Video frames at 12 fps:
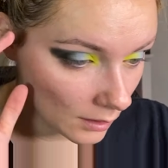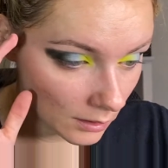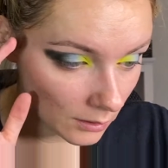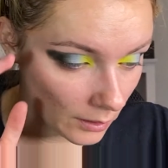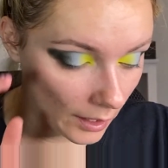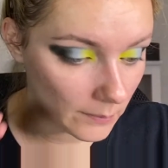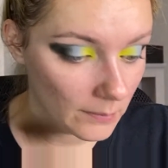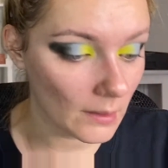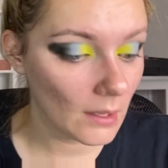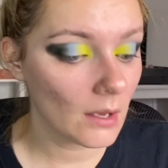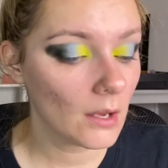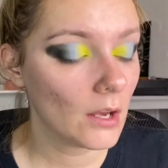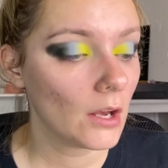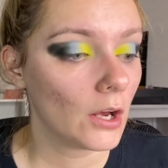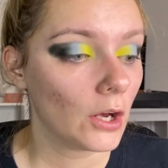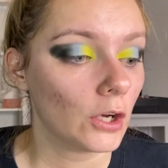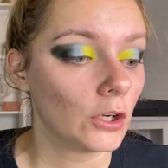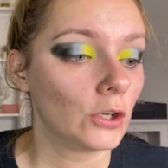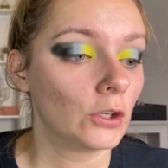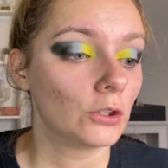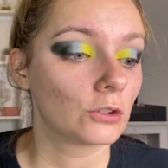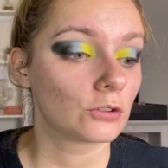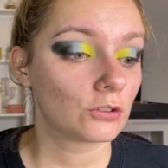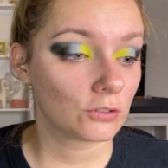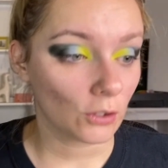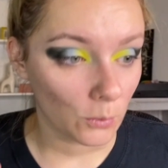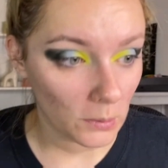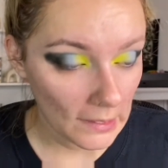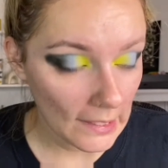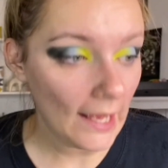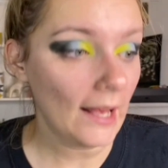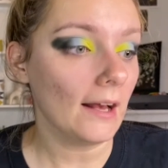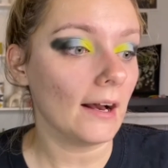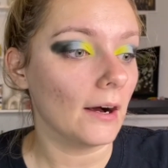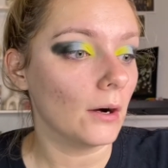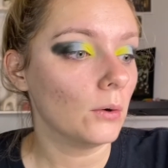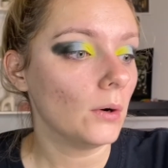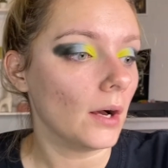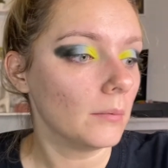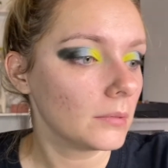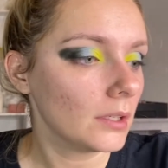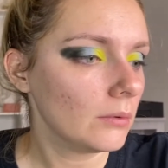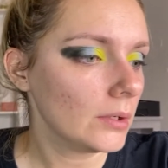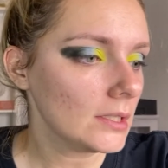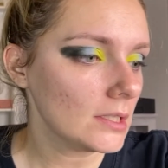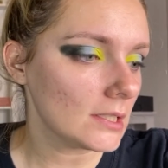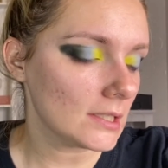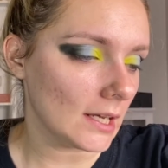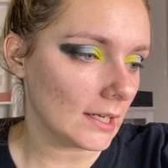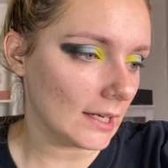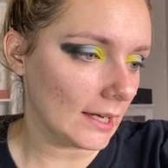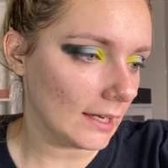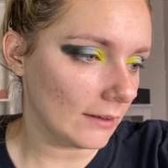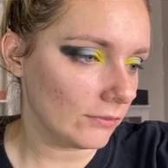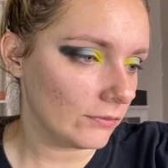Okay, so now I'm going to take a